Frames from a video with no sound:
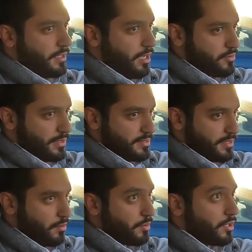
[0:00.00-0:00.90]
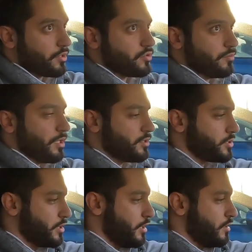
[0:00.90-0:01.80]
outside sound, but not too
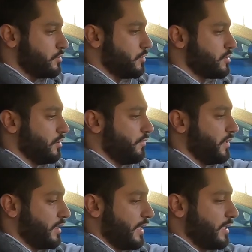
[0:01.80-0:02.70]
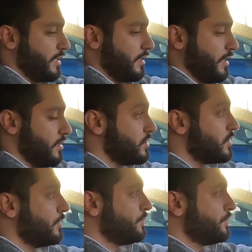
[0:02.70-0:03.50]
much, so you still feel kind of engaged,